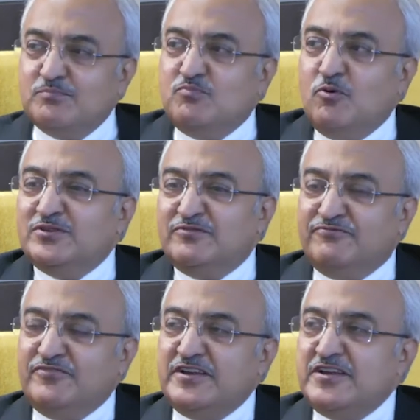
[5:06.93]
both
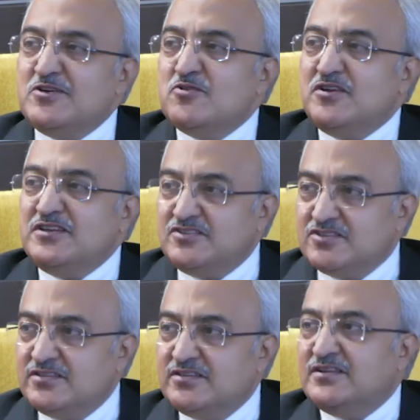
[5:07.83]
feeding on each
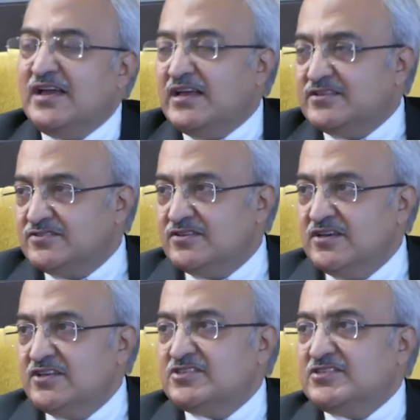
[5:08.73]
other as
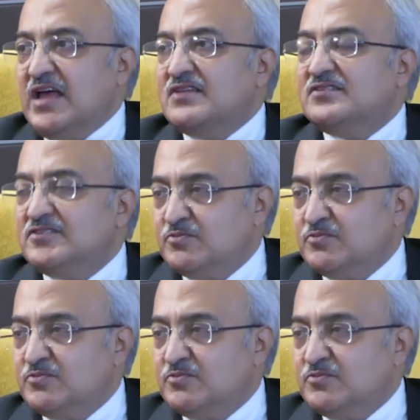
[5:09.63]
standards